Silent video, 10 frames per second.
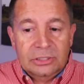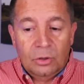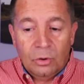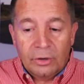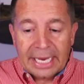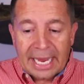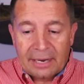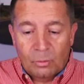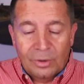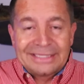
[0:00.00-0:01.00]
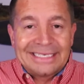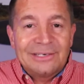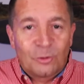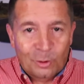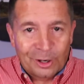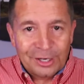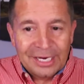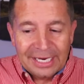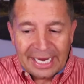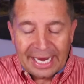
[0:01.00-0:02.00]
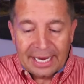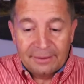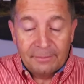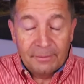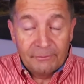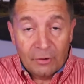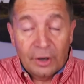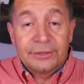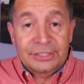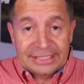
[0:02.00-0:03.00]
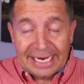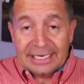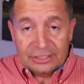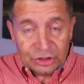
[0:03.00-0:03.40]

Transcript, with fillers: to look at what didn't work and understand it.